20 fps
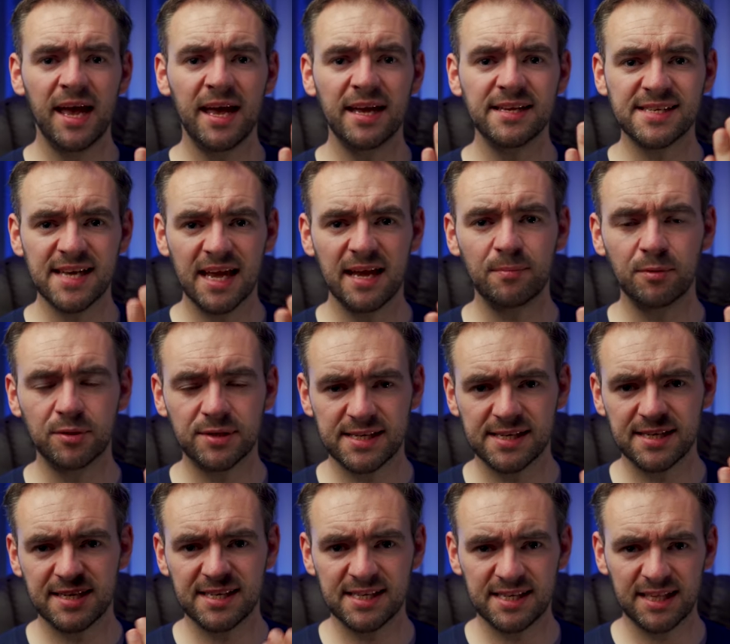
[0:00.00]
it's able
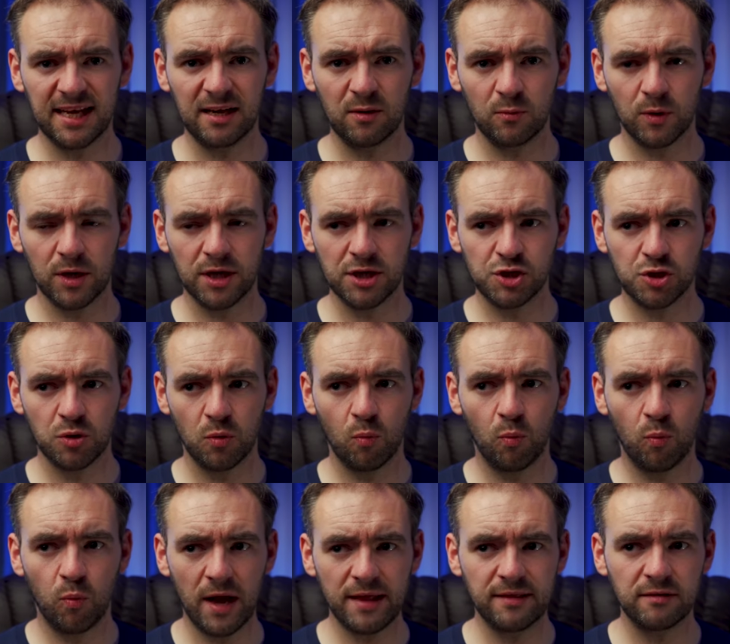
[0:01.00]
to distinguish
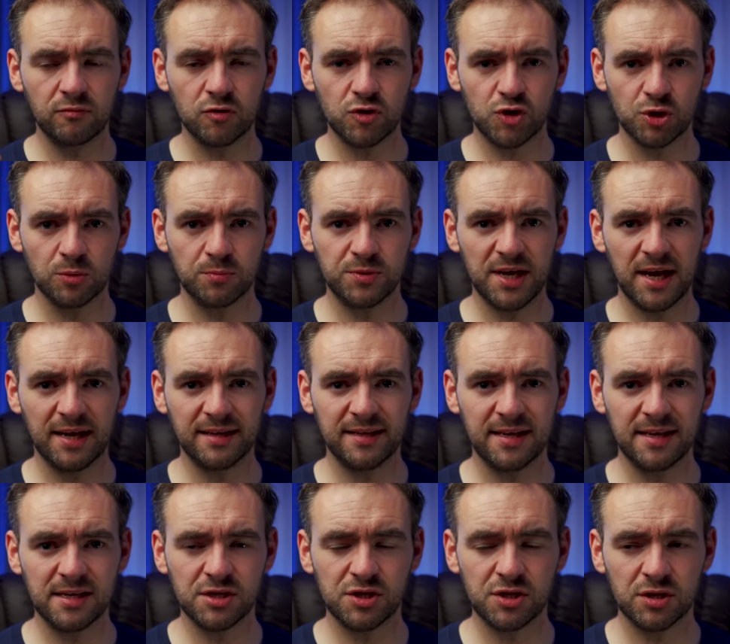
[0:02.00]
whether a subject
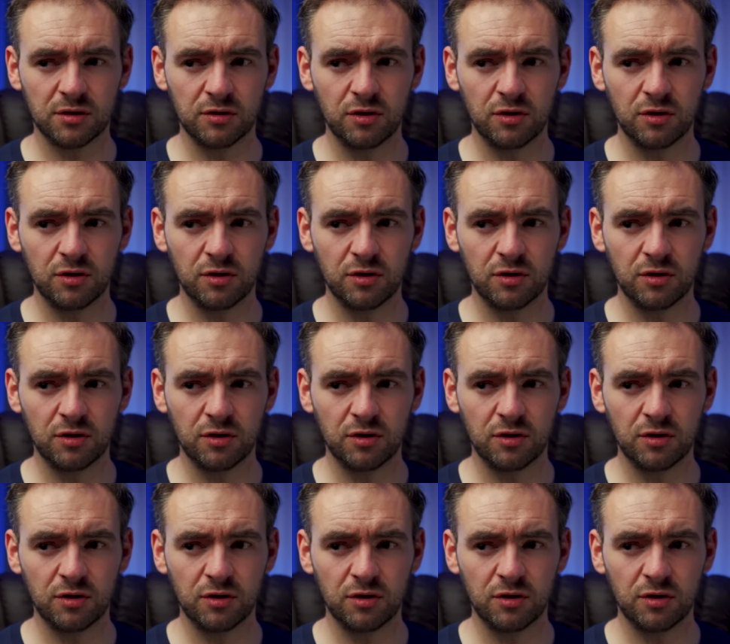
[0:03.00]
is